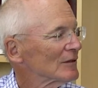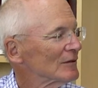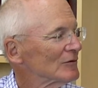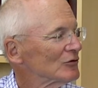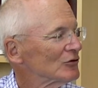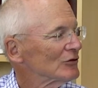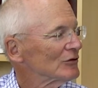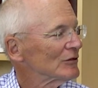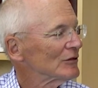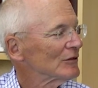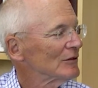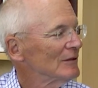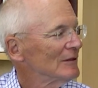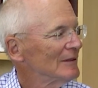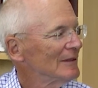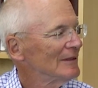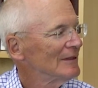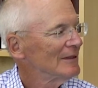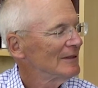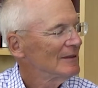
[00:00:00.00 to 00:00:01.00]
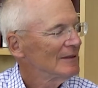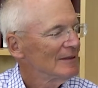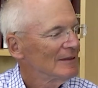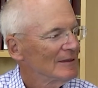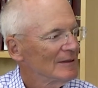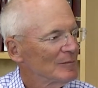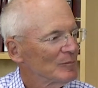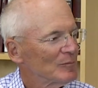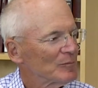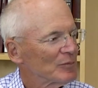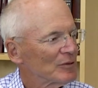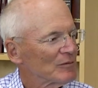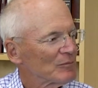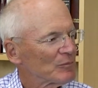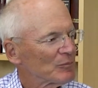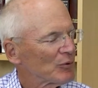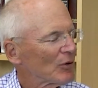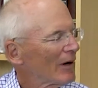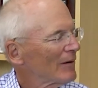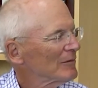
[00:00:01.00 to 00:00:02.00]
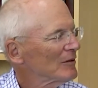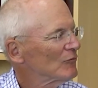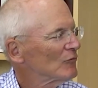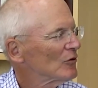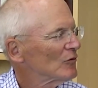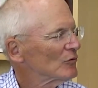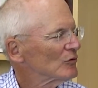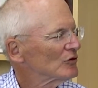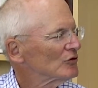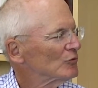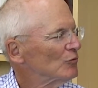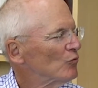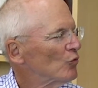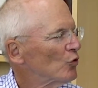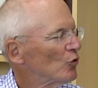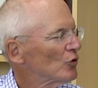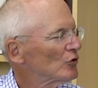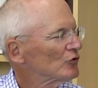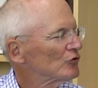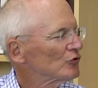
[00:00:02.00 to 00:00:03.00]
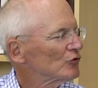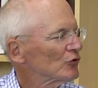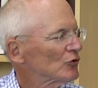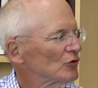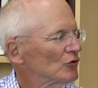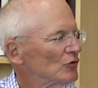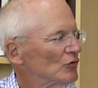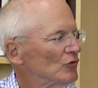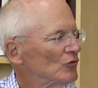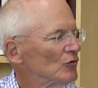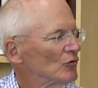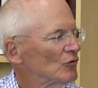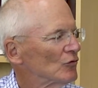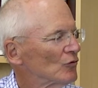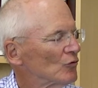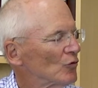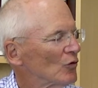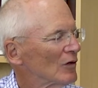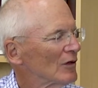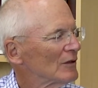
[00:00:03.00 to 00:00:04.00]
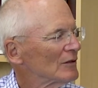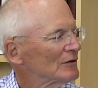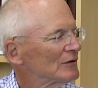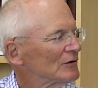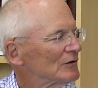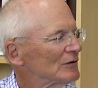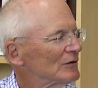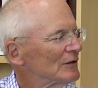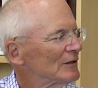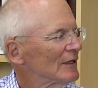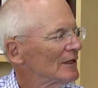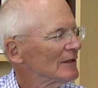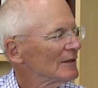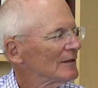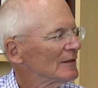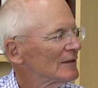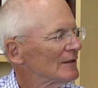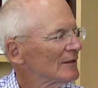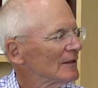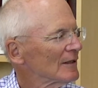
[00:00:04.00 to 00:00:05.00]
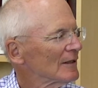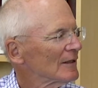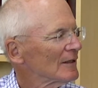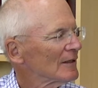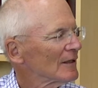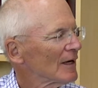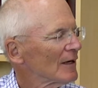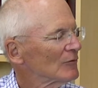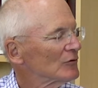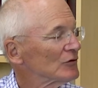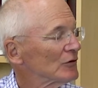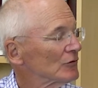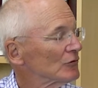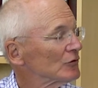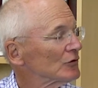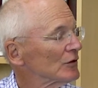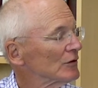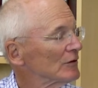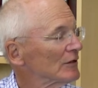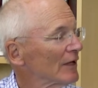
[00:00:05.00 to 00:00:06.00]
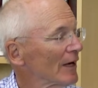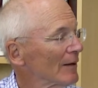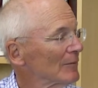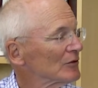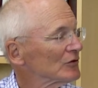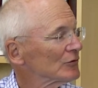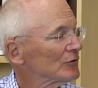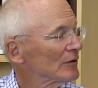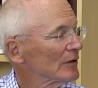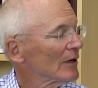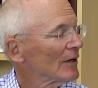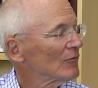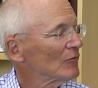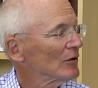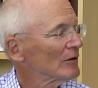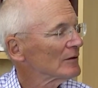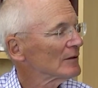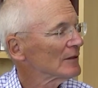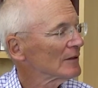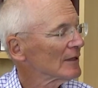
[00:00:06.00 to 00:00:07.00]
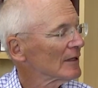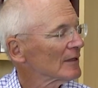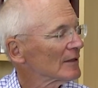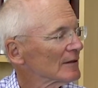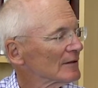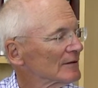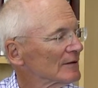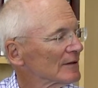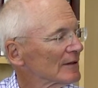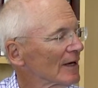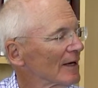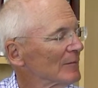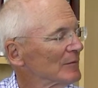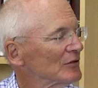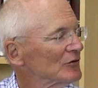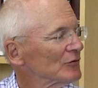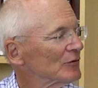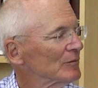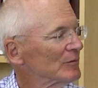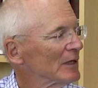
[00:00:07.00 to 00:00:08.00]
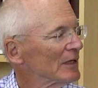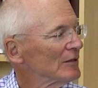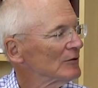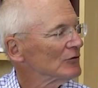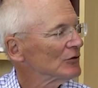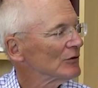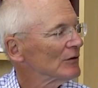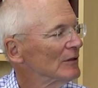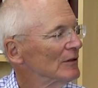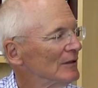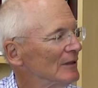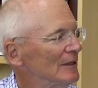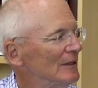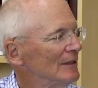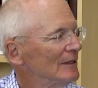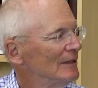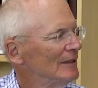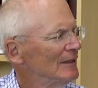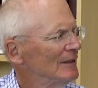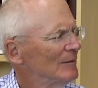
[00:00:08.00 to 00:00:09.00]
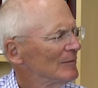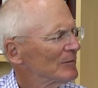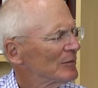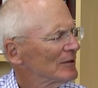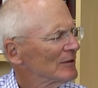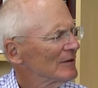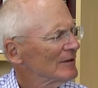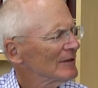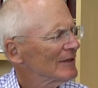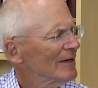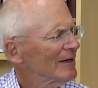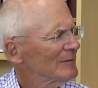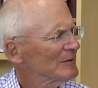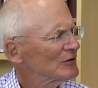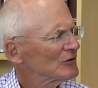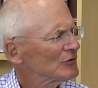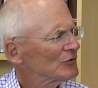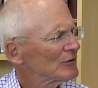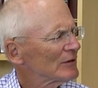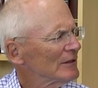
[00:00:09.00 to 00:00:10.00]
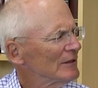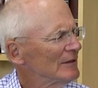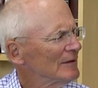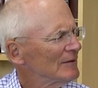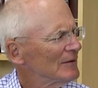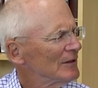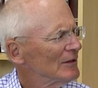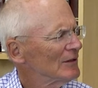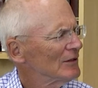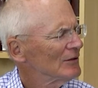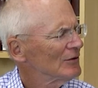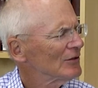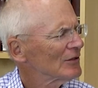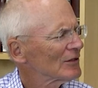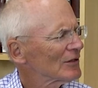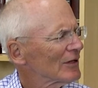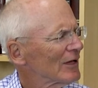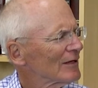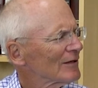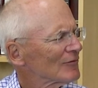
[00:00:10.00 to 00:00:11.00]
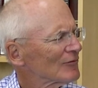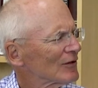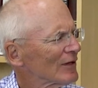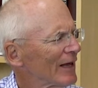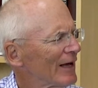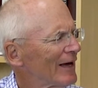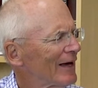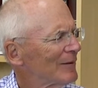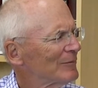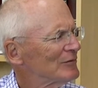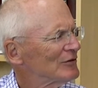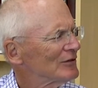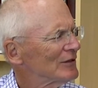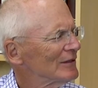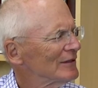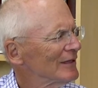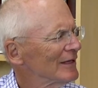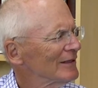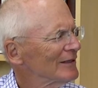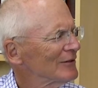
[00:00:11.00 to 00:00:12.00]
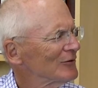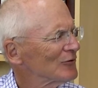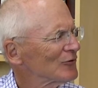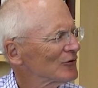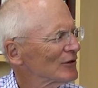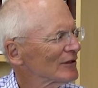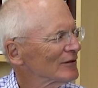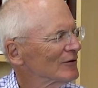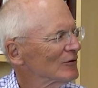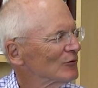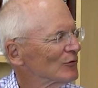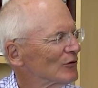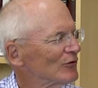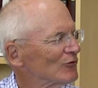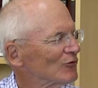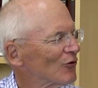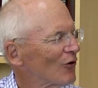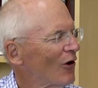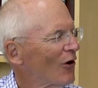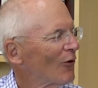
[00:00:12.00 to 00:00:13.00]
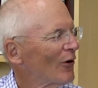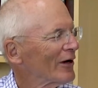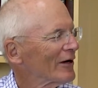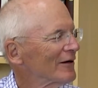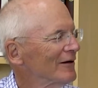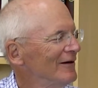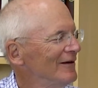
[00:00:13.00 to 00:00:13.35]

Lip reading: engineer. But probably what was more true was that I was interested in chemistry. I went to Yale as a chemistry major. But in chemistry, you had a lot of labs, and they conflicted with rowing.